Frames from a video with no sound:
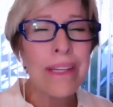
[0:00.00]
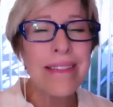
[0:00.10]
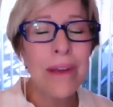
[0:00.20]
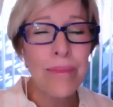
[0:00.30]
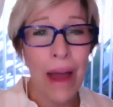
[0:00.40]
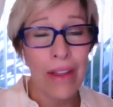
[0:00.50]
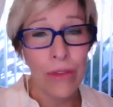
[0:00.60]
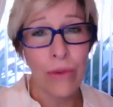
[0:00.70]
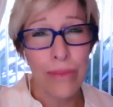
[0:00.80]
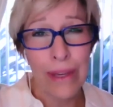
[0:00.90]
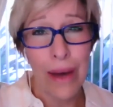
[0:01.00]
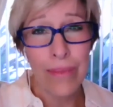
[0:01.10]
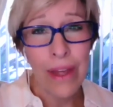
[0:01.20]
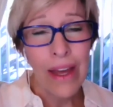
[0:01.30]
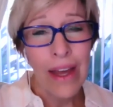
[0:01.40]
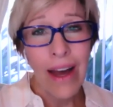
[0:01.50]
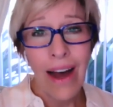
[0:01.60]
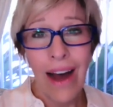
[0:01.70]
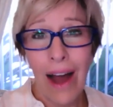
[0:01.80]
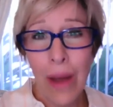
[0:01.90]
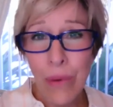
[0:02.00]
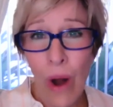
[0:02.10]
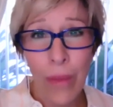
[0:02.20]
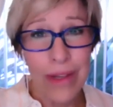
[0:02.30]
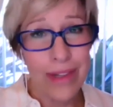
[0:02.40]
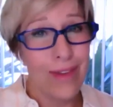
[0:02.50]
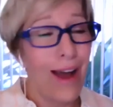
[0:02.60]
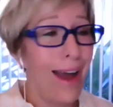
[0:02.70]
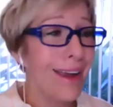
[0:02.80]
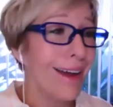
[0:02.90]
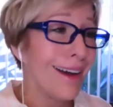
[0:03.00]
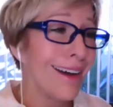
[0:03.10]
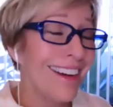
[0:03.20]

please come back at 3 p.m. I promise. I